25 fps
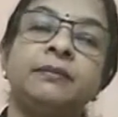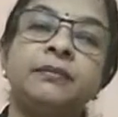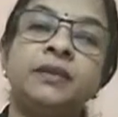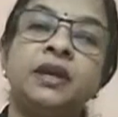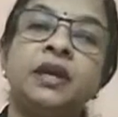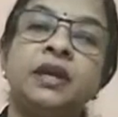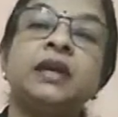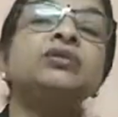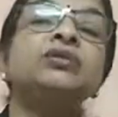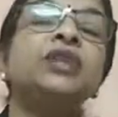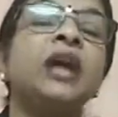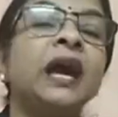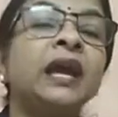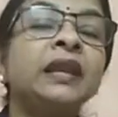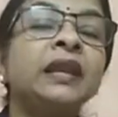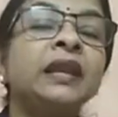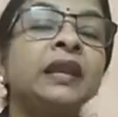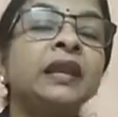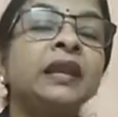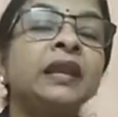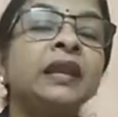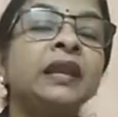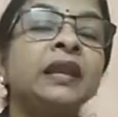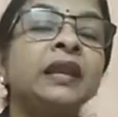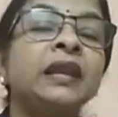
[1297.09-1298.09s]
than
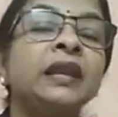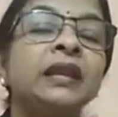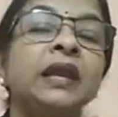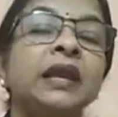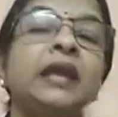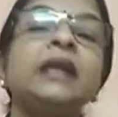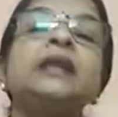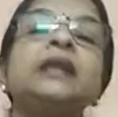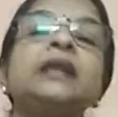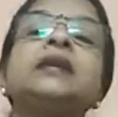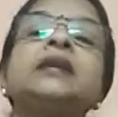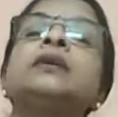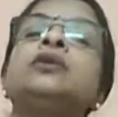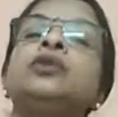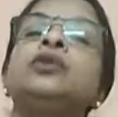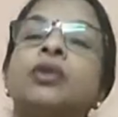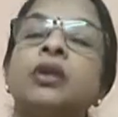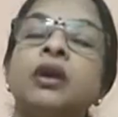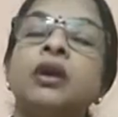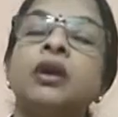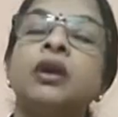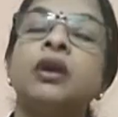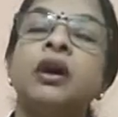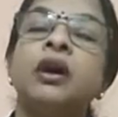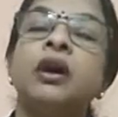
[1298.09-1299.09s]
in
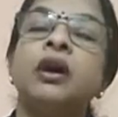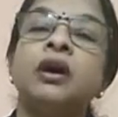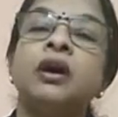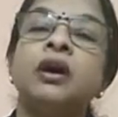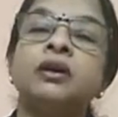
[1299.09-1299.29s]
contrast